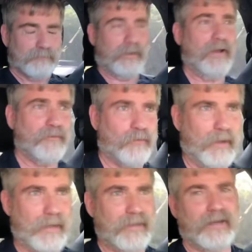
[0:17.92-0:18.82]
by the
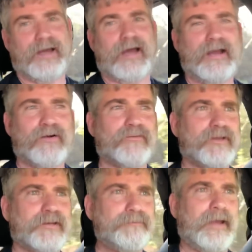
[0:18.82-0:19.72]
way, I don't
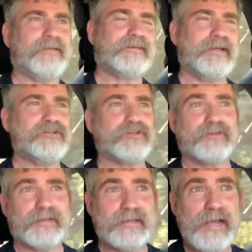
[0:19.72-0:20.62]
really pay attention
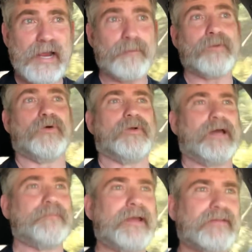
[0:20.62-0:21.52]
to the camera when
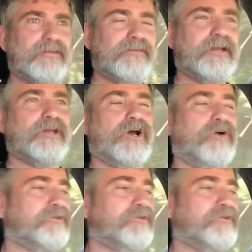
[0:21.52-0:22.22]
I make the video.